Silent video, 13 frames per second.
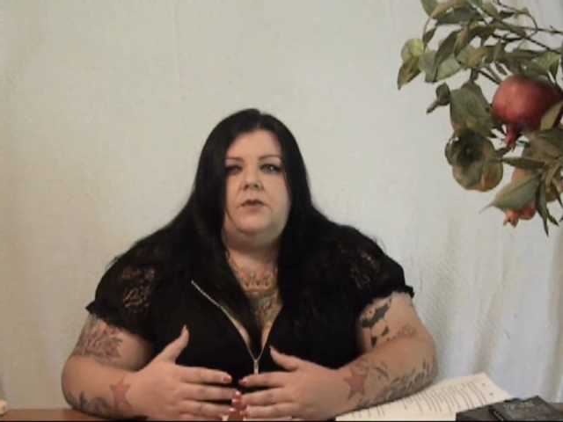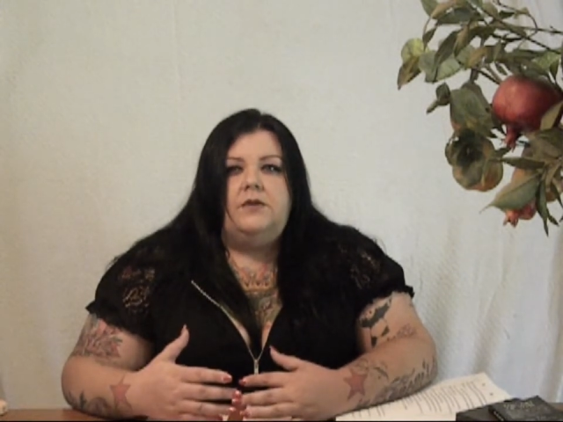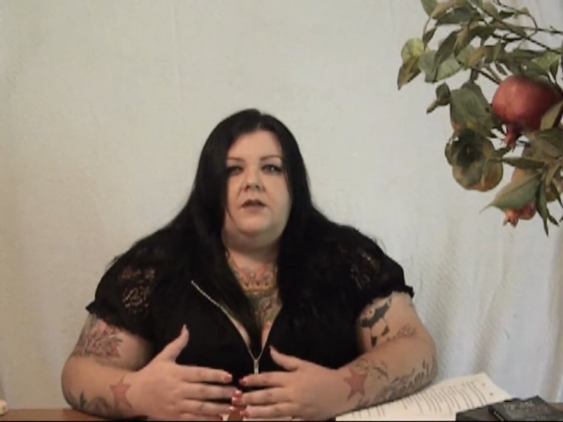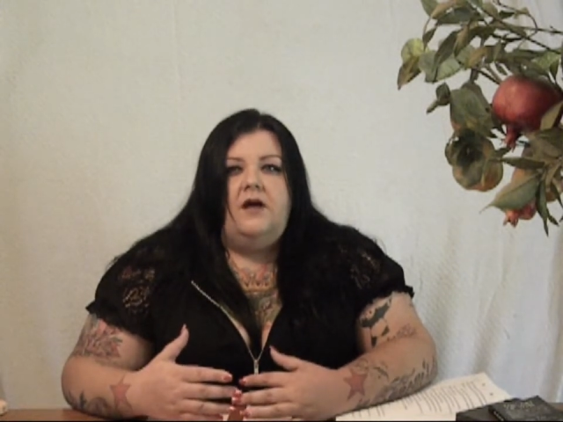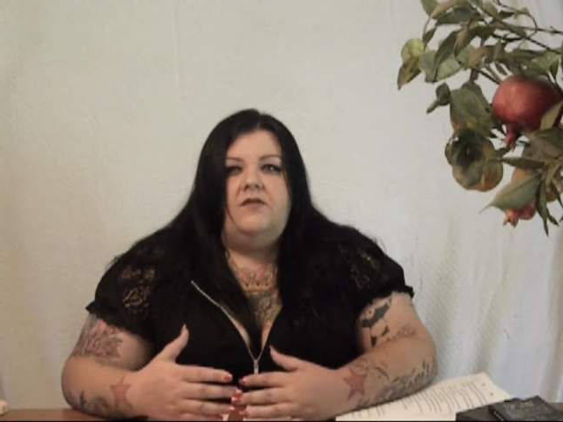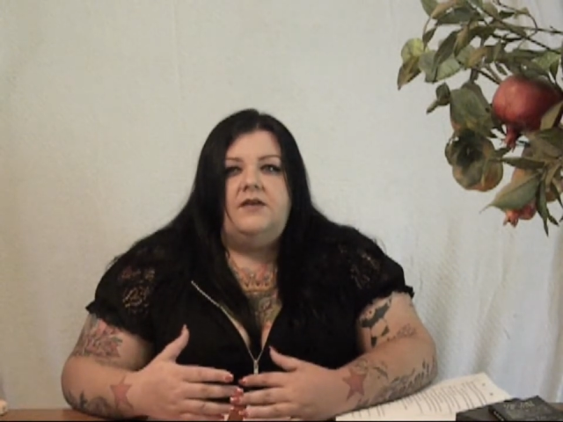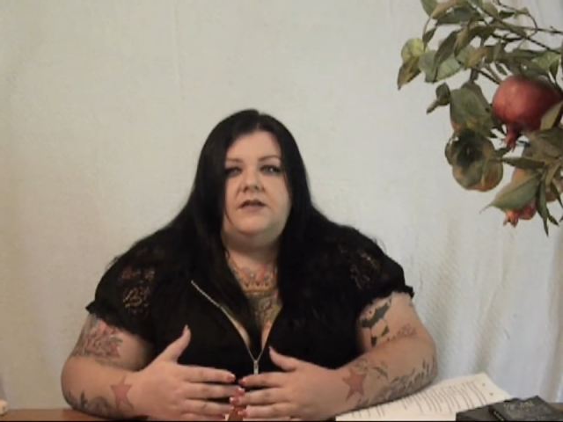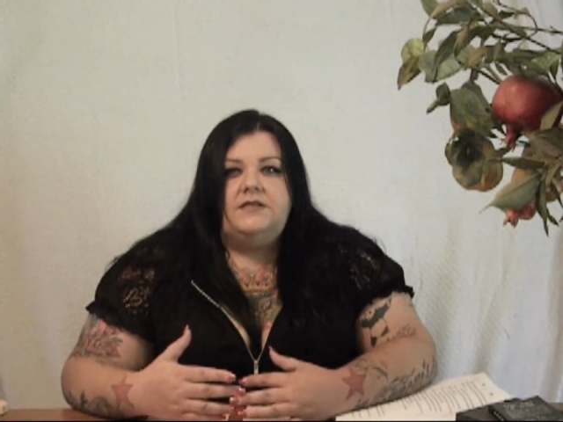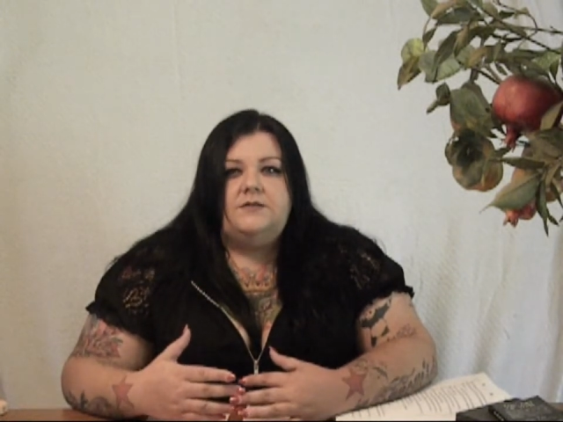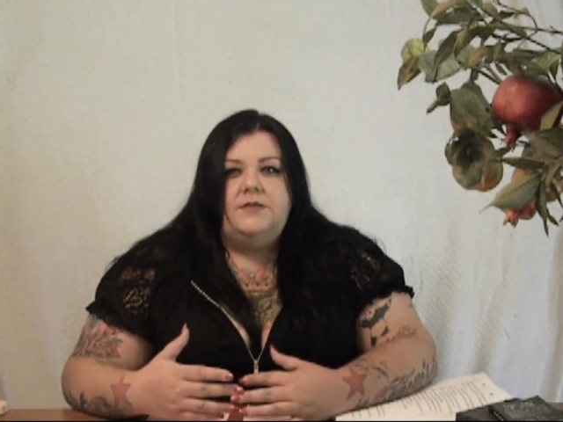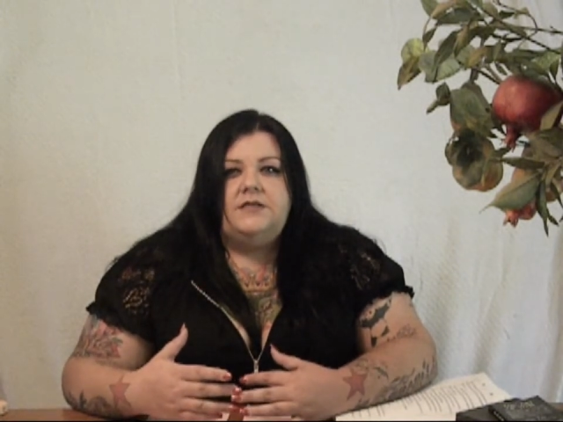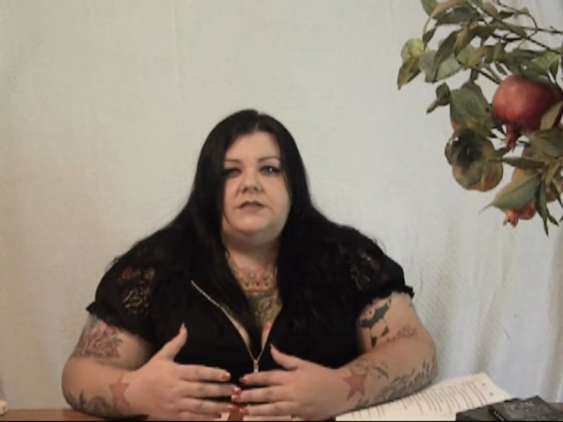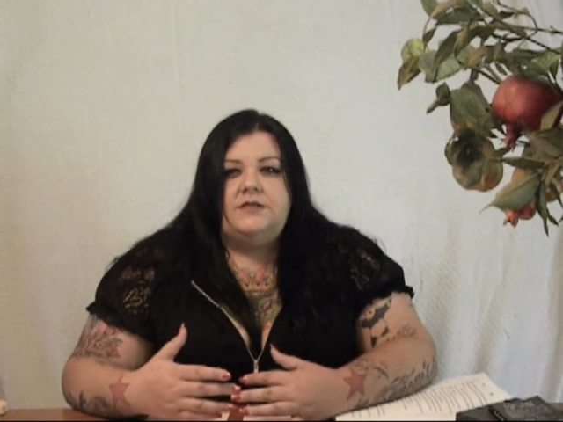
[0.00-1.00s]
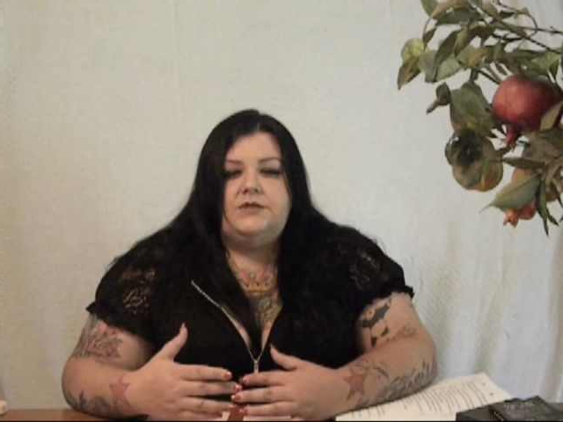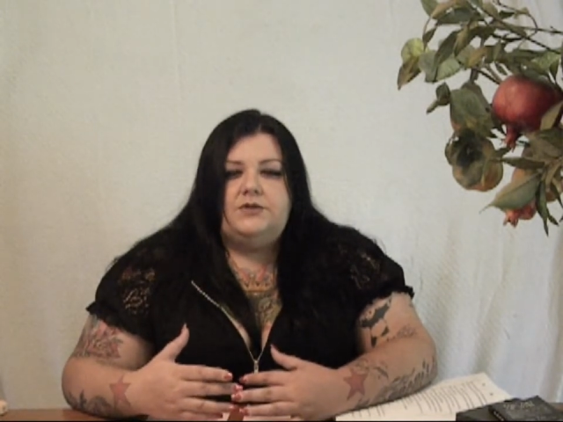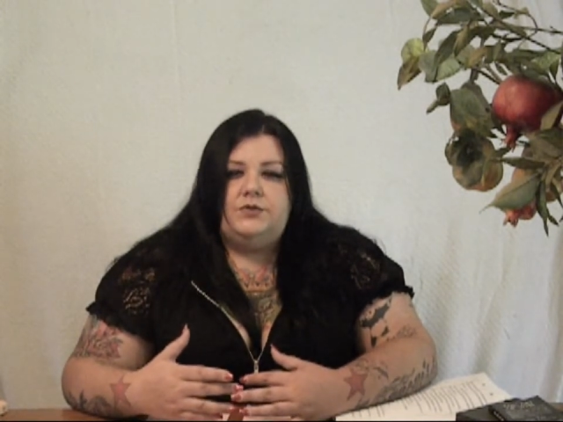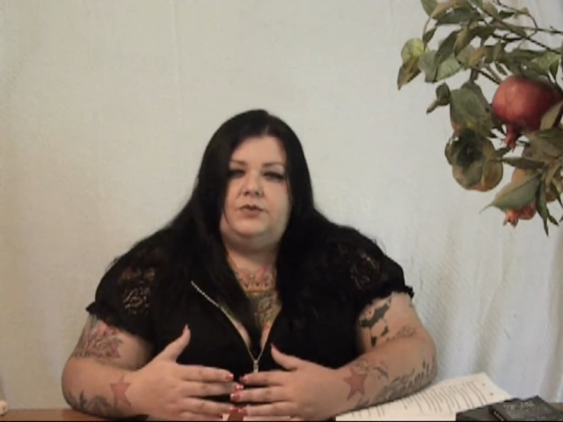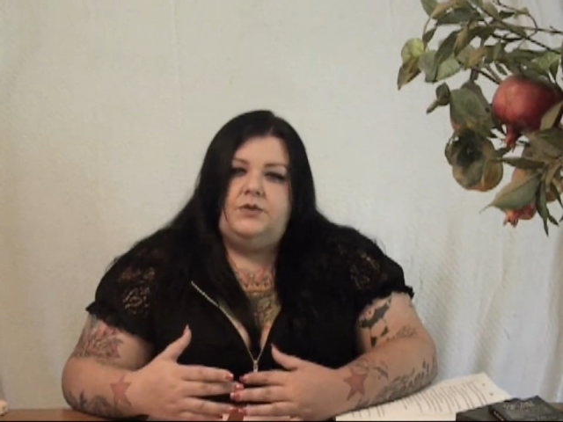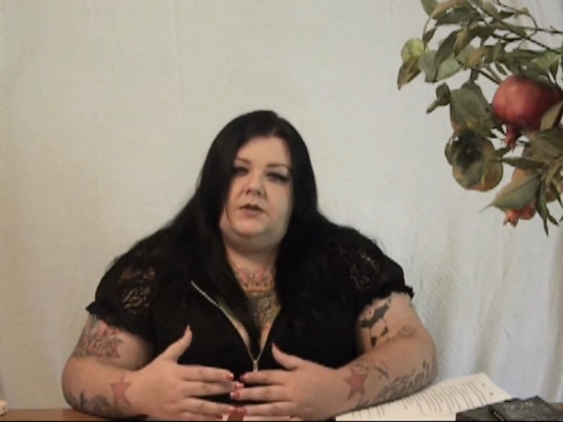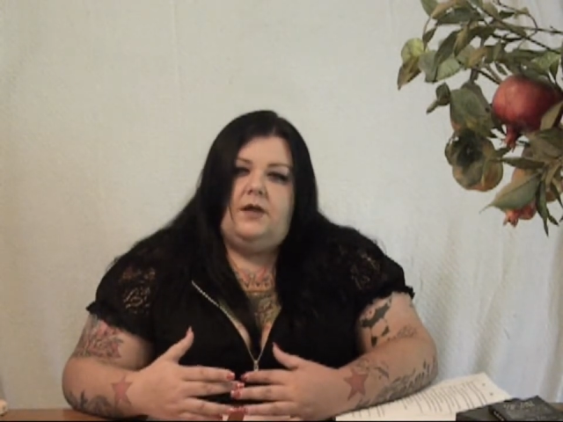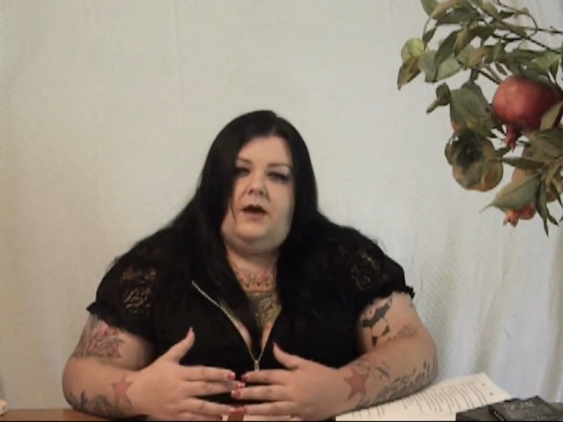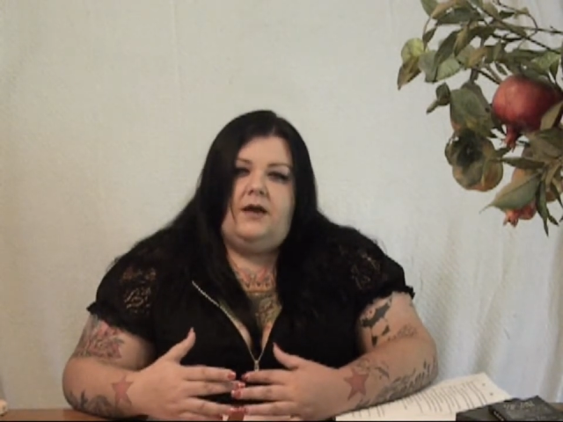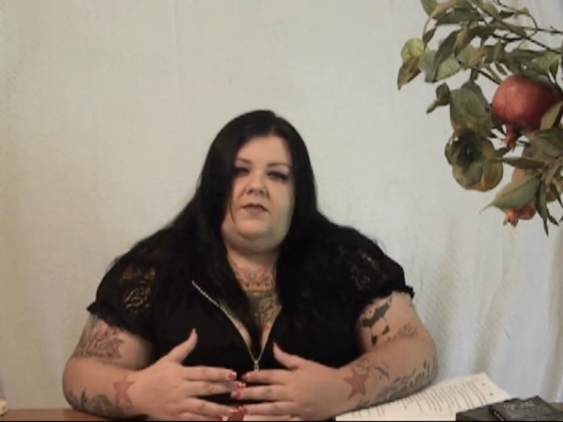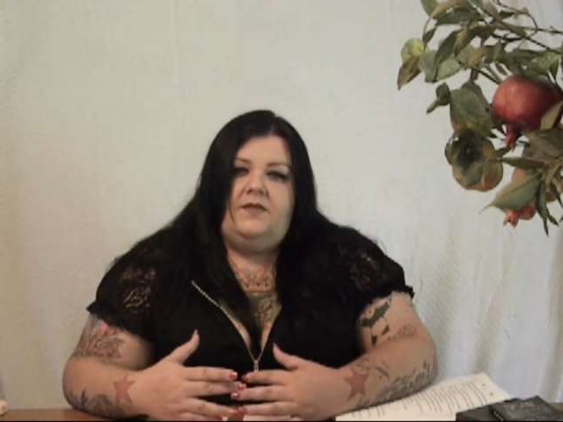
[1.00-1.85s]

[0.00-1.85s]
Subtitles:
word love gets misconstrued a lot.